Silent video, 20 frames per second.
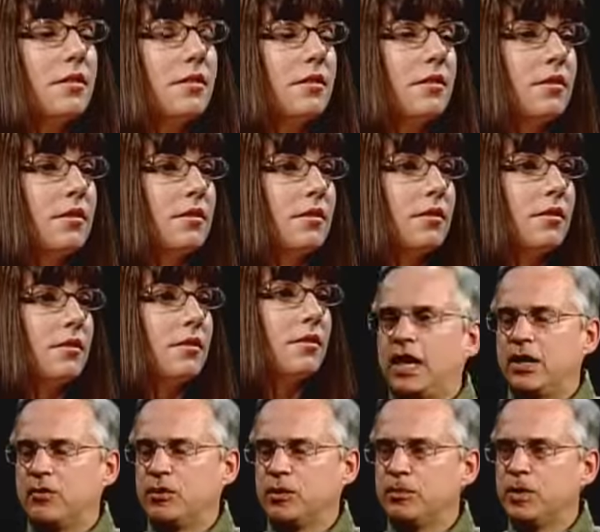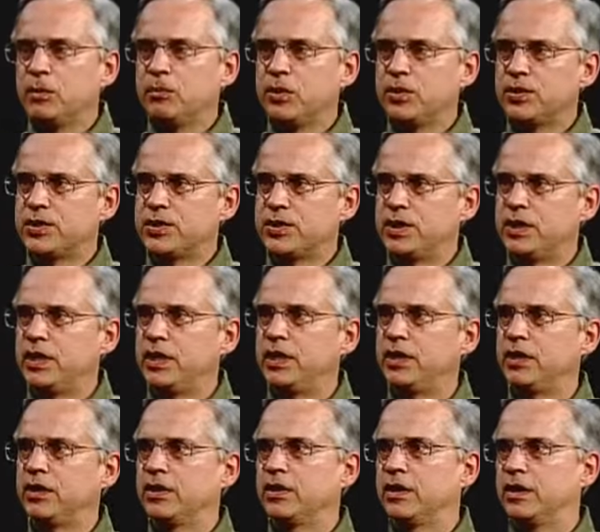Well, I remember
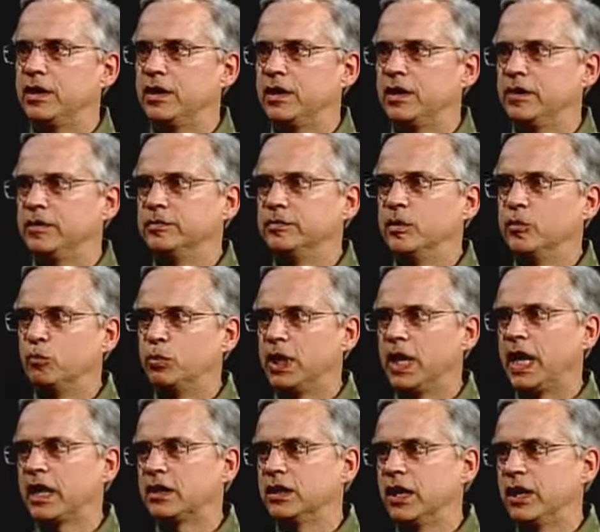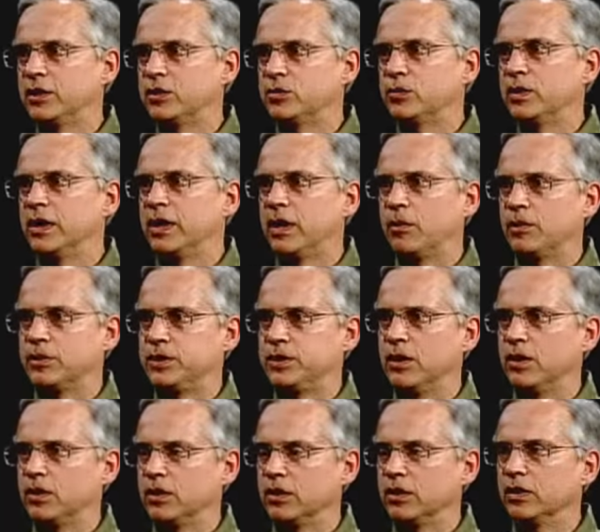seeing black lights when I was
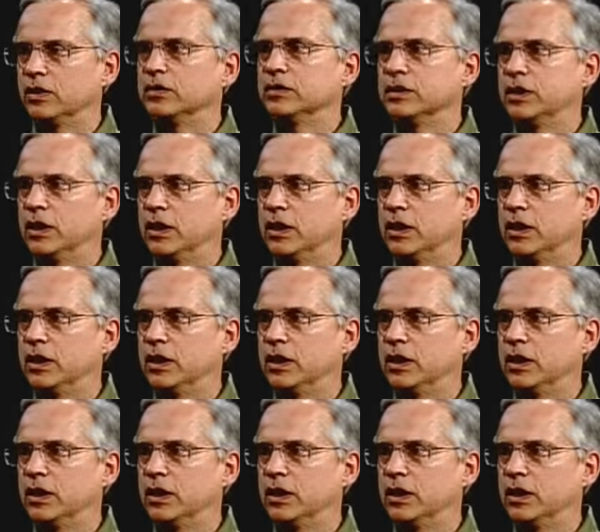younger.